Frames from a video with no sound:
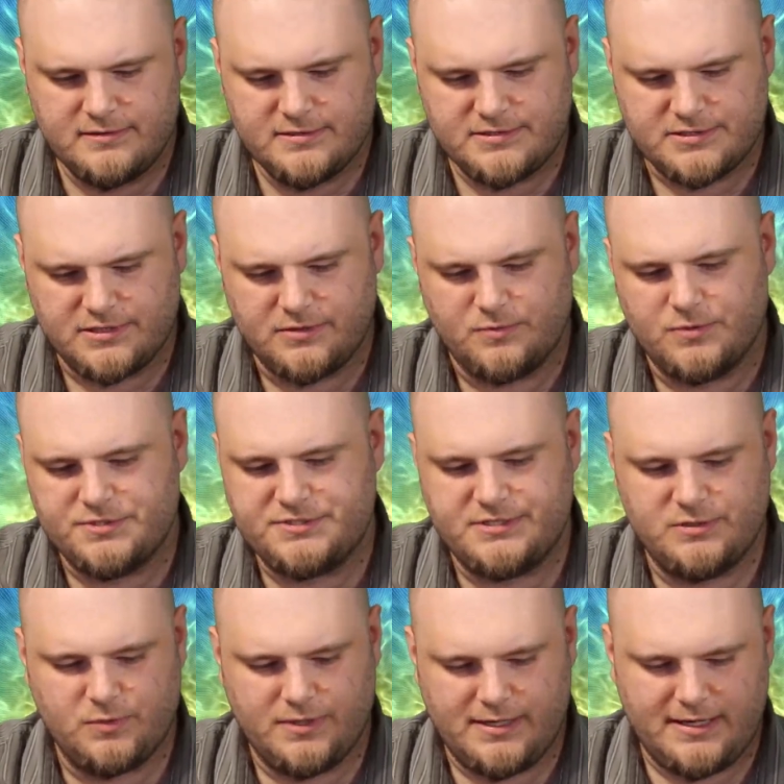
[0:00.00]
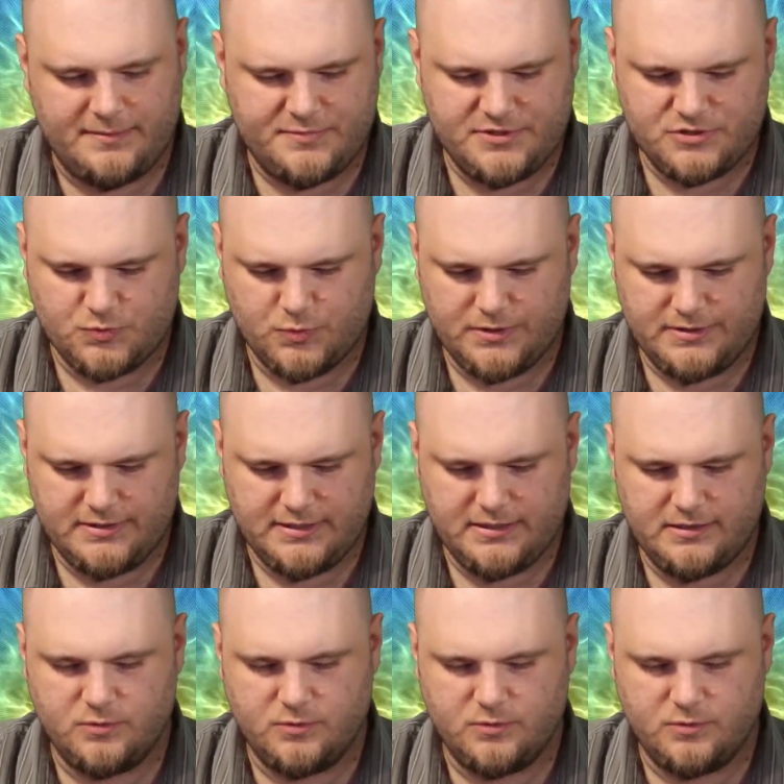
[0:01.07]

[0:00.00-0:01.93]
So we'll see what happens when